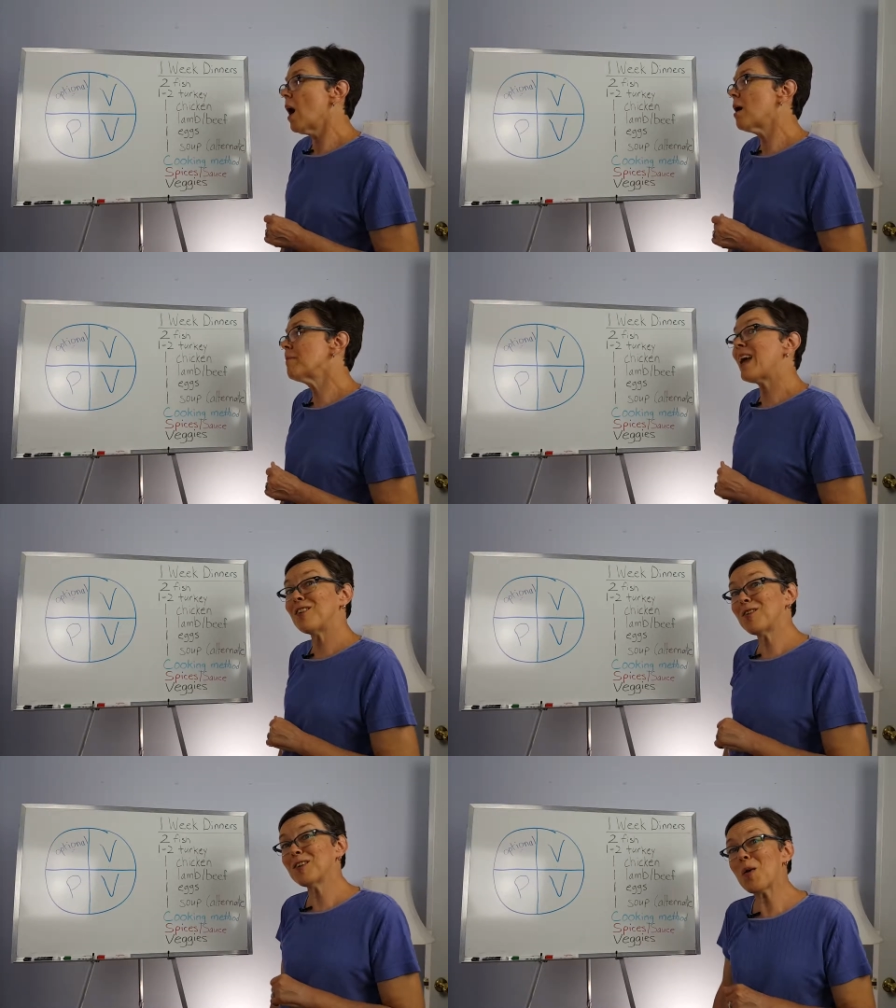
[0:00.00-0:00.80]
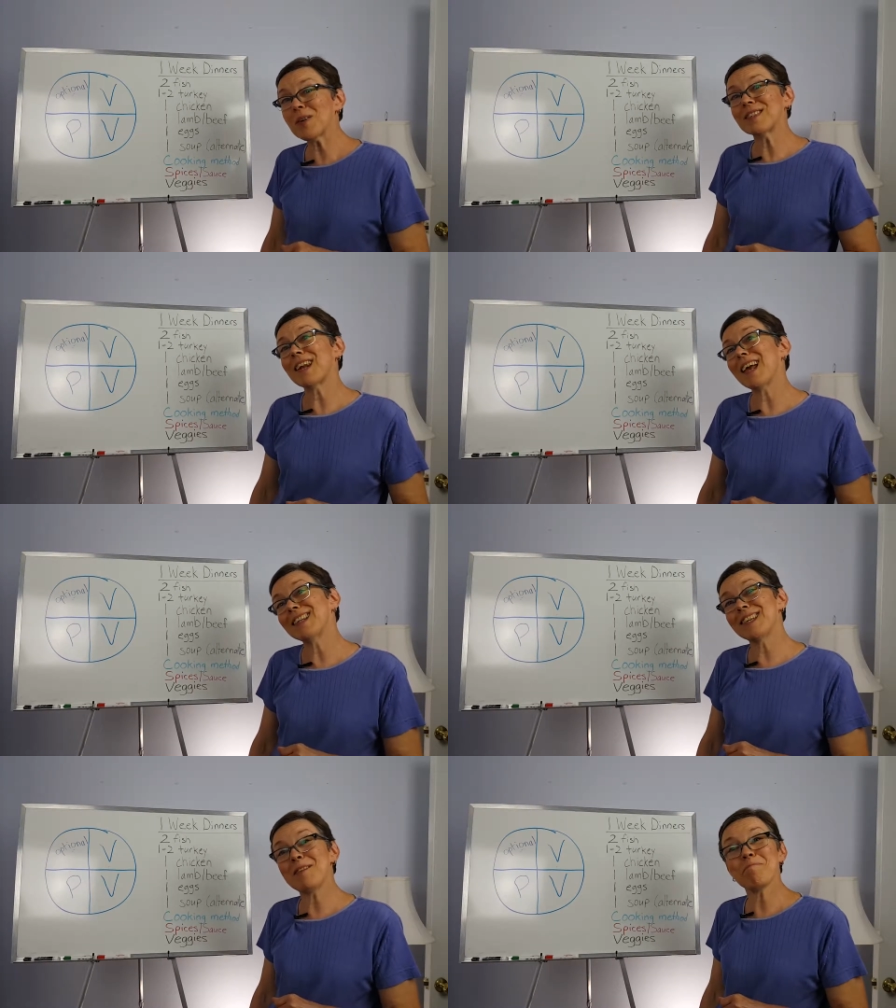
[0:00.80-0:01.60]
um, and you'll notice that I
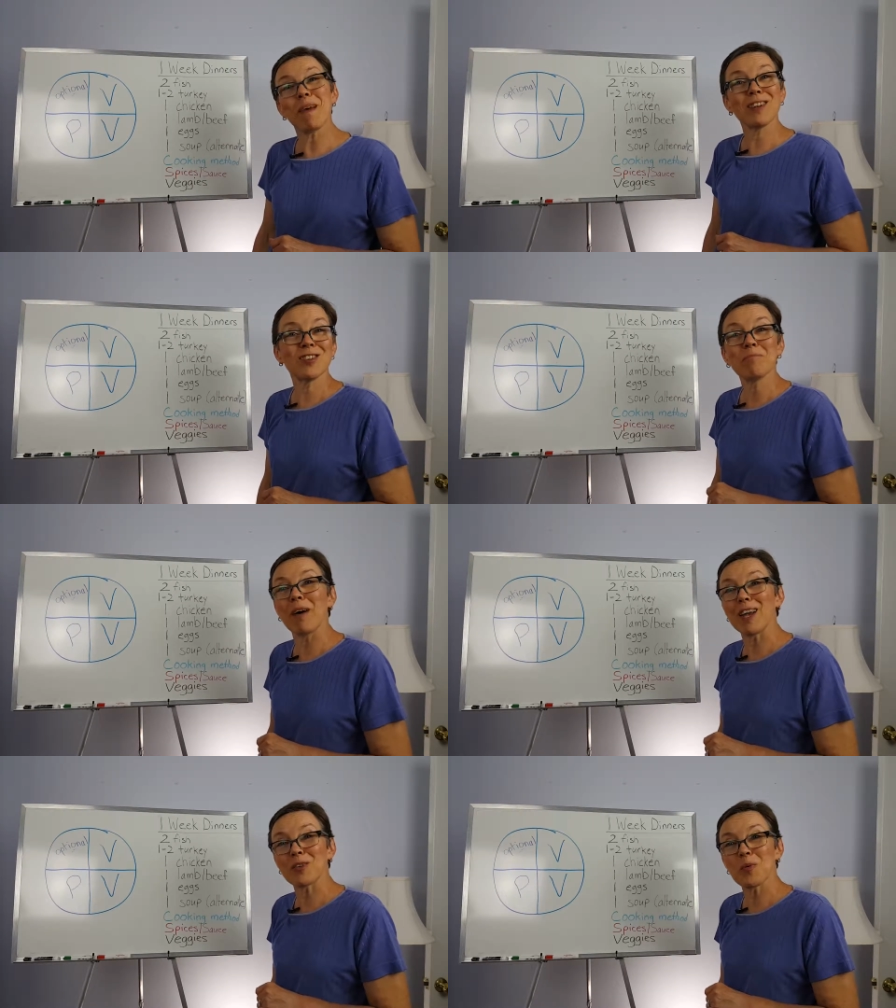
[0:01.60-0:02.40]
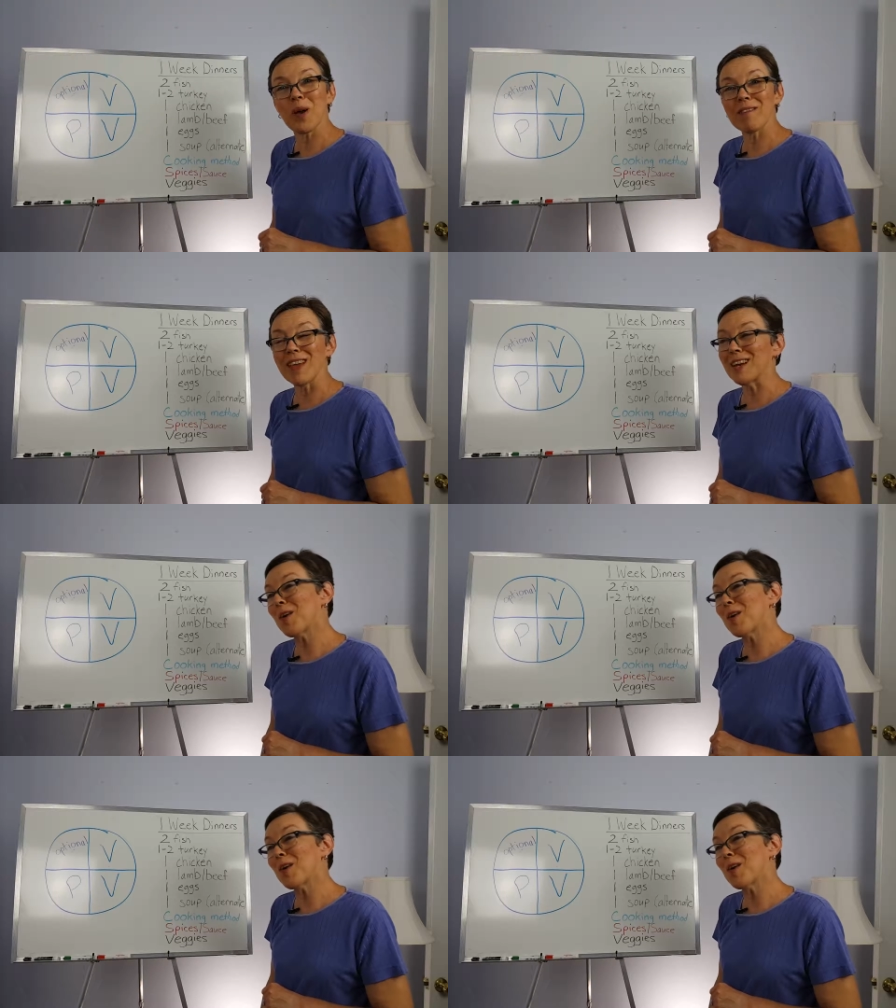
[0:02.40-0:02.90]
didn't mention microwaving.